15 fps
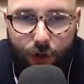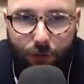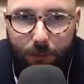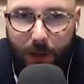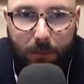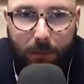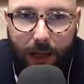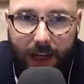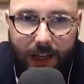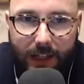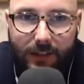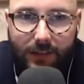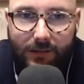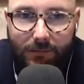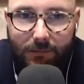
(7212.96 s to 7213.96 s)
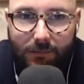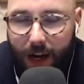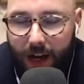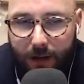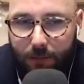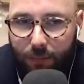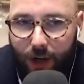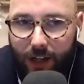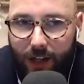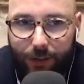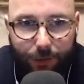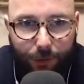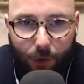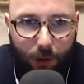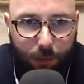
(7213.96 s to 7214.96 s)
you've been paid by a
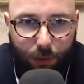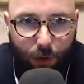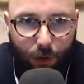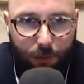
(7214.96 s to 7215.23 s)
brand for a promo?